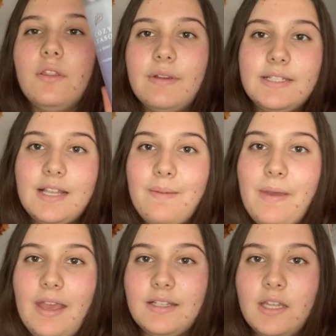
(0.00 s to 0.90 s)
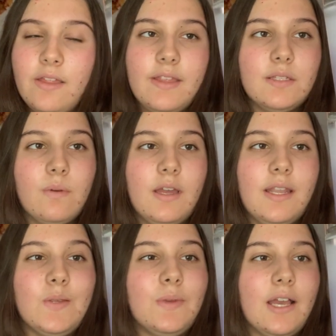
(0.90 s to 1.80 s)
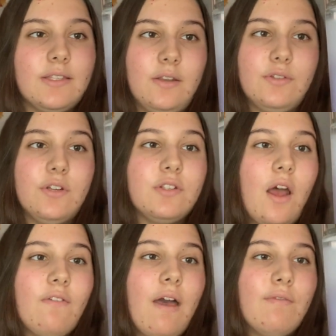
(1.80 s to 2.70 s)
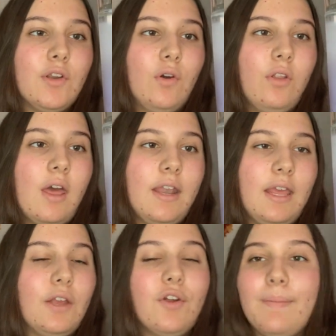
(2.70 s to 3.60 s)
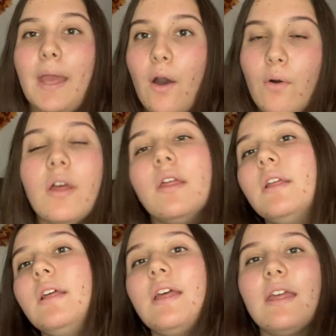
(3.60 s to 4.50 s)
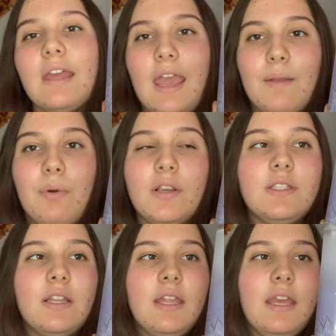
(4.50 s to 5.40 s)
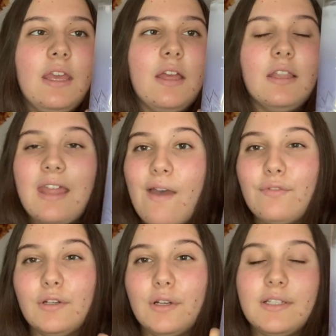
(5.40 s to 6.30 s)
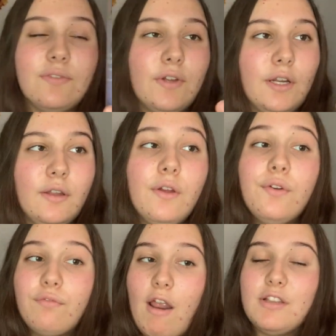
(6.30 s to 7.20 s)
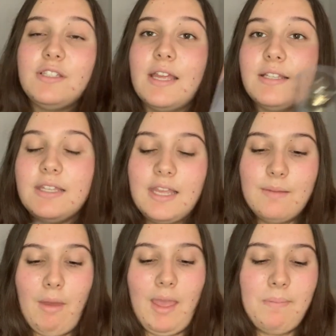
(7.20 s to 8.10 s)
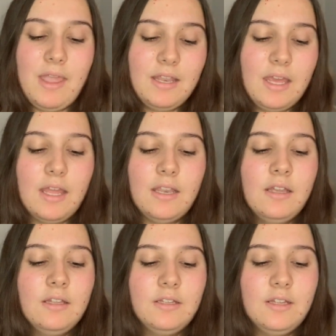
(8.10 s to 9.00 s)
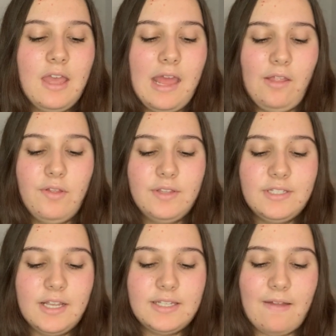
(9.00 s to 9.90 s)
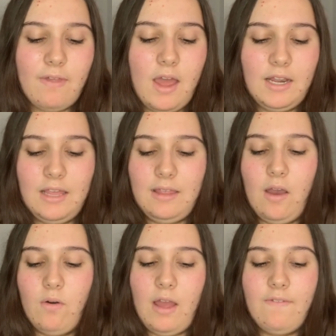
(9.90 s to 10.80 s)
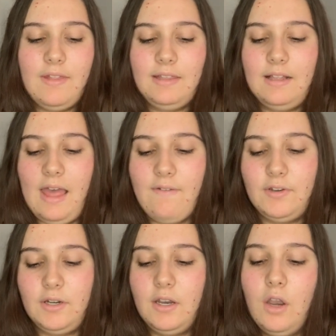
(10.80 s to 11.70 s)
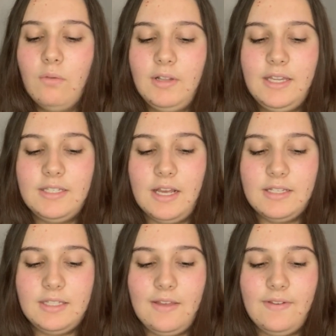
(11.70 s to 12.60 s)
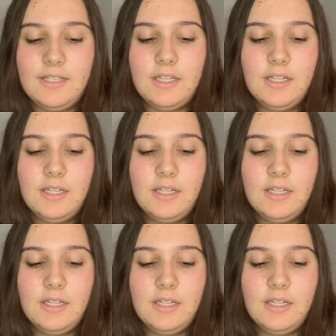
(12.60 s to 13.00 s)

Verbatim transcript: the reason I picked this one is because the notes are soft lavender, golden honey, and creamy oak. And personally, lavender is a very fresh scent in my opinion. Although this does have the honey and the oak, I feel like the lavender really does give it